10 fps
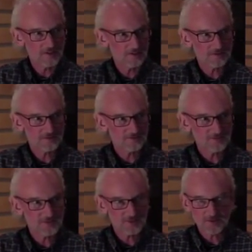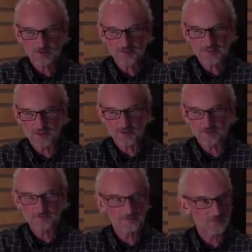and, I don't
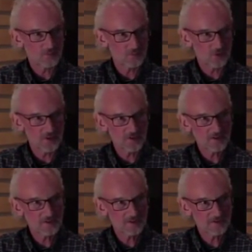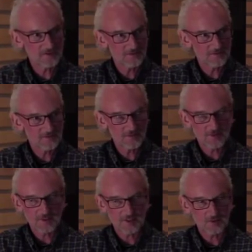know, Prince,
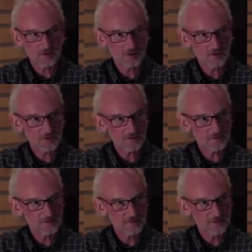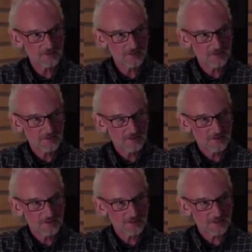Todd Rundgren,
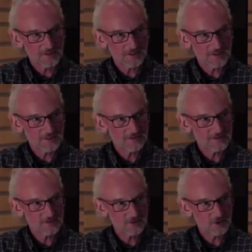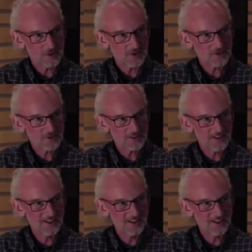who else?